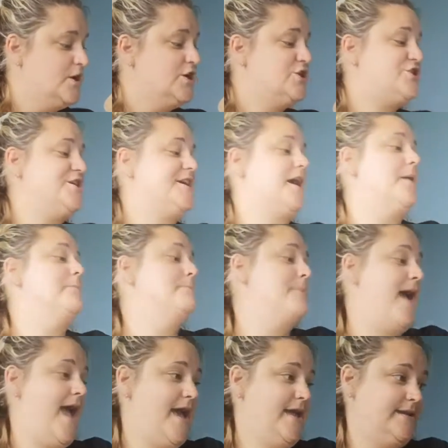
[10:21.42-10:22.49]
She
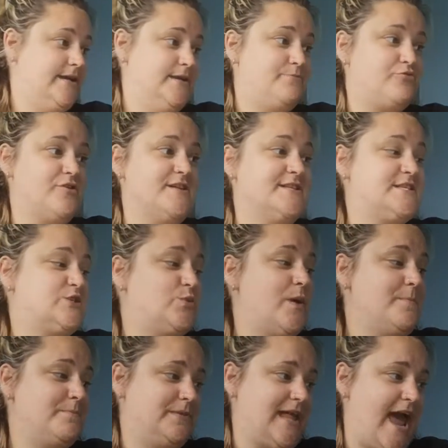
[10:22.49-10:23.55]
commanded Prince
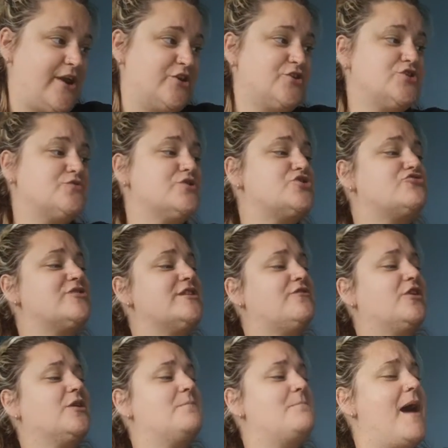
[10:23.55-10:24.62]
Swimbladder to
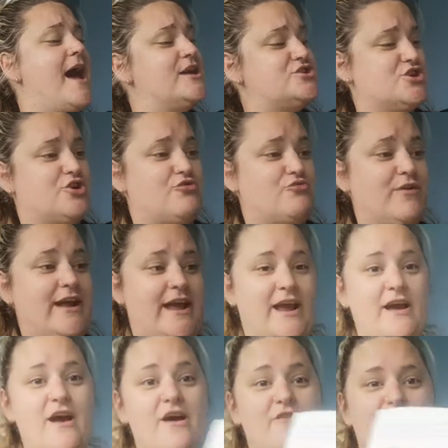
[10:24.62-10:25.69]
retrieve her magic ring
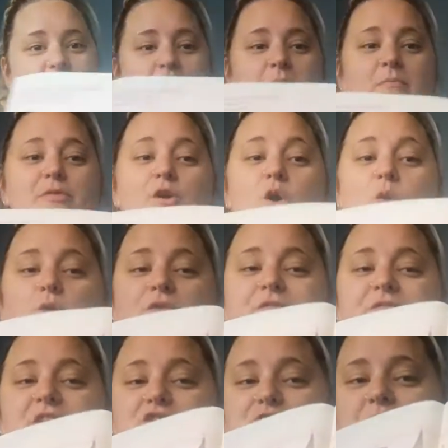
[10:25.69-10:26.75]
from the
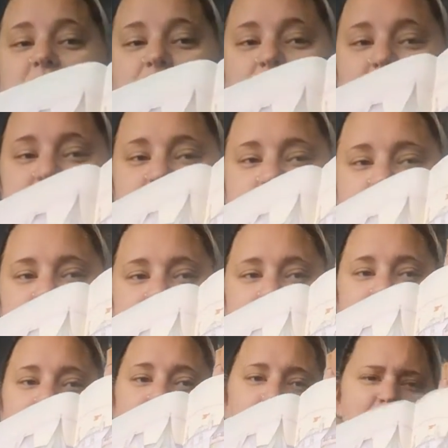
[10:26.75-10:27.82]
goldfish pond.
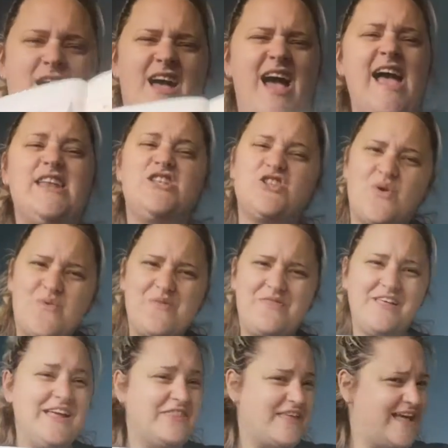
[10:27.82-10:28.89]
I don't
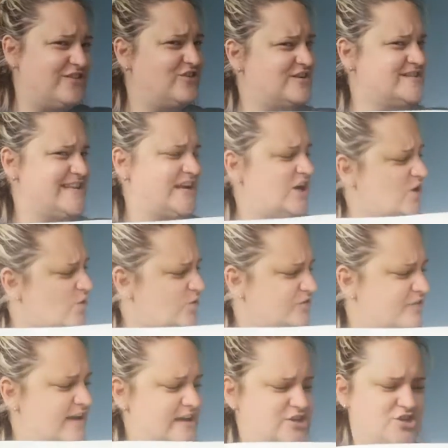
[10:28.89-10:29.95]
think that looks like a
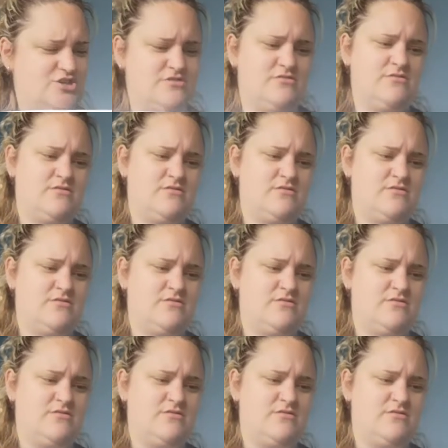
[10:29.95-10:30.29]
goldfish.